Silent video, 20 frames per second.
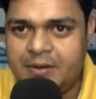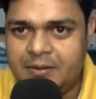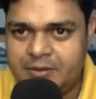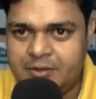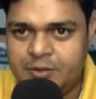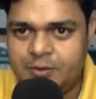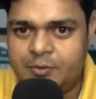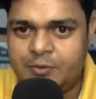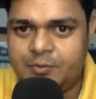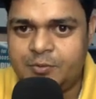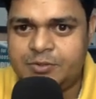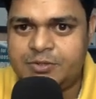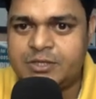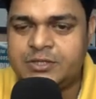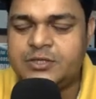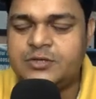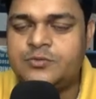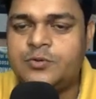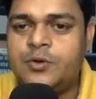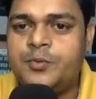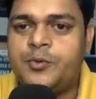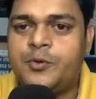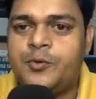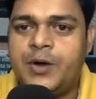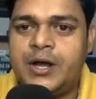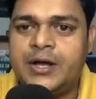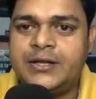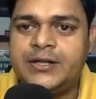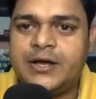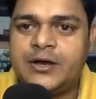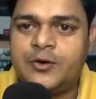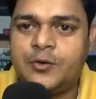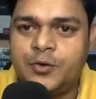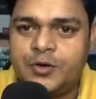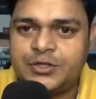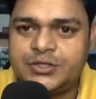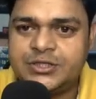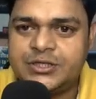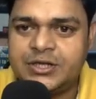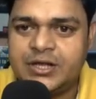you successfully provide the
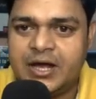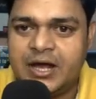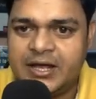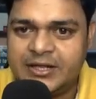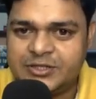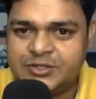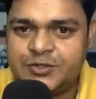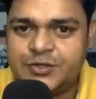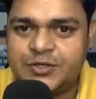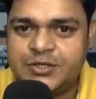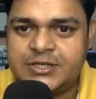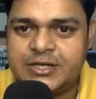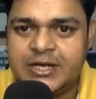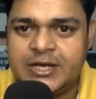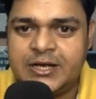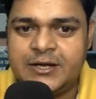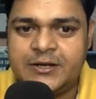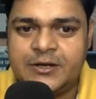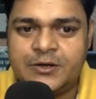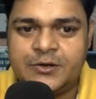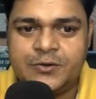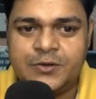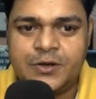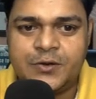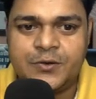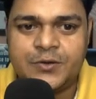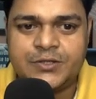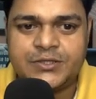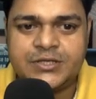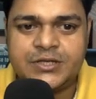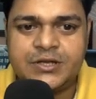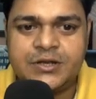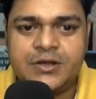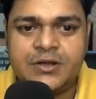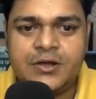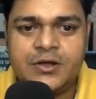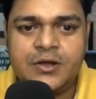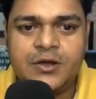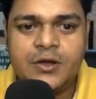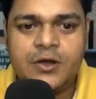question answers related to the question
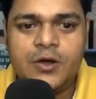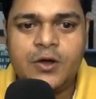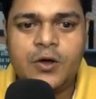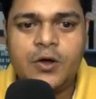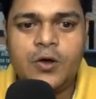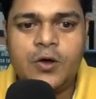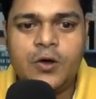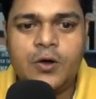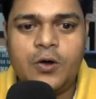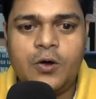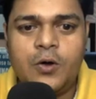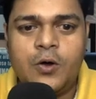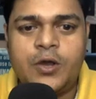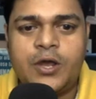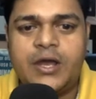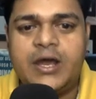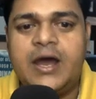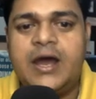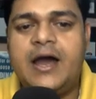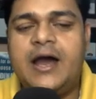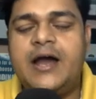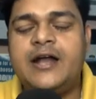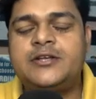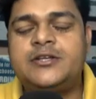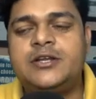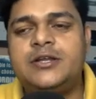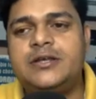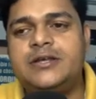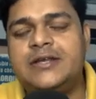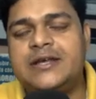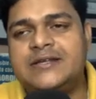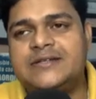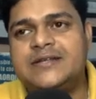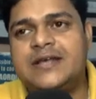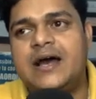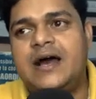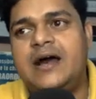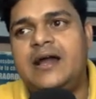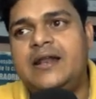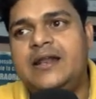okay actually yes
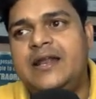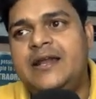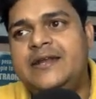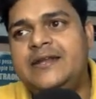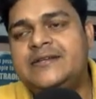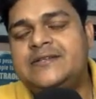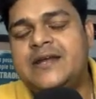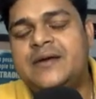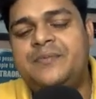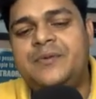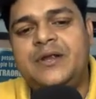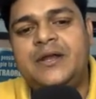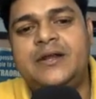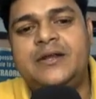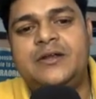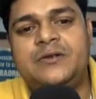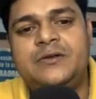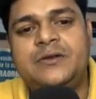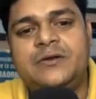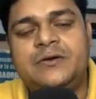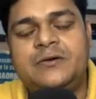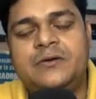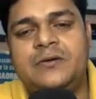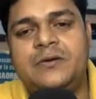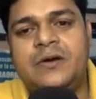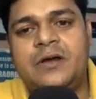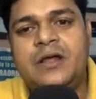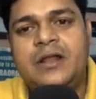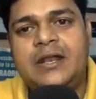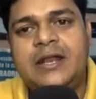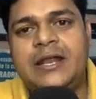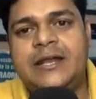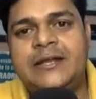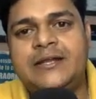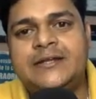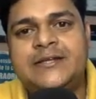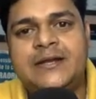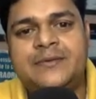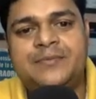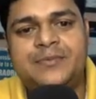uh, latest update due to
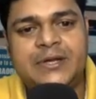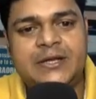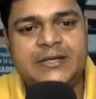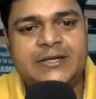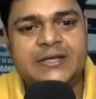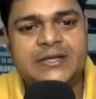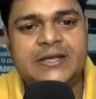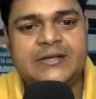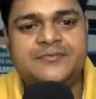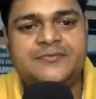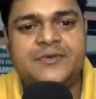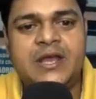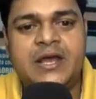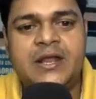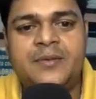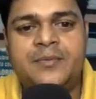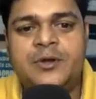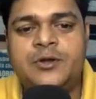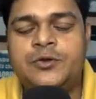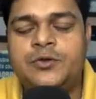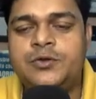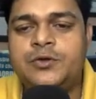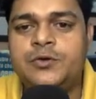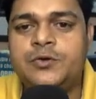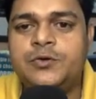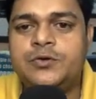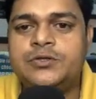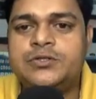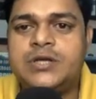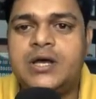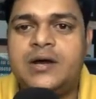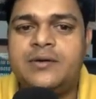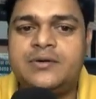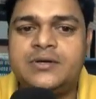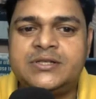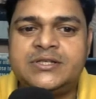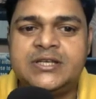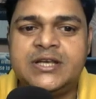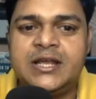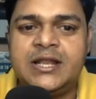latest update yes we are able to use our
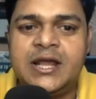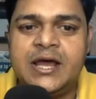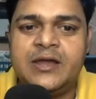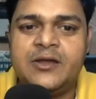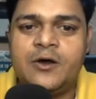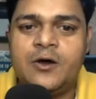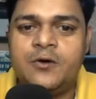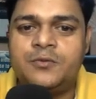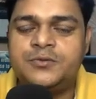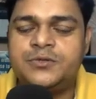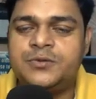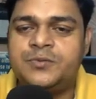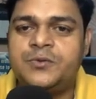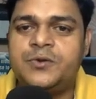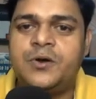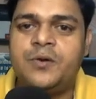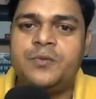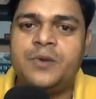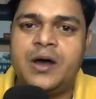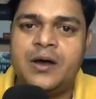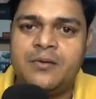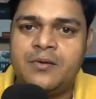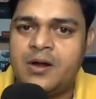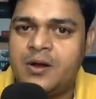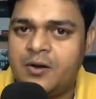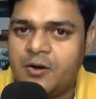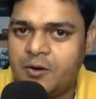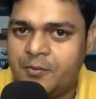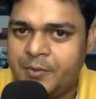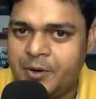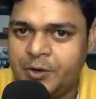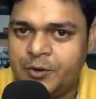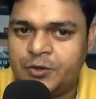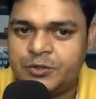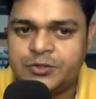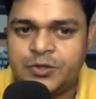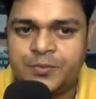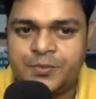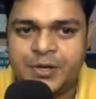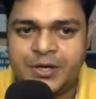cli option from our
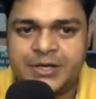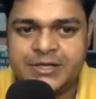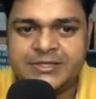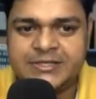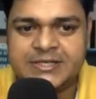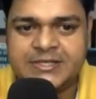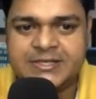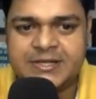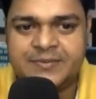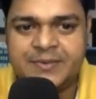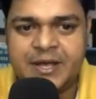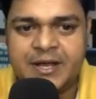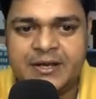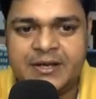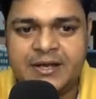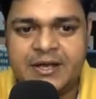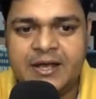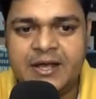windows operating system and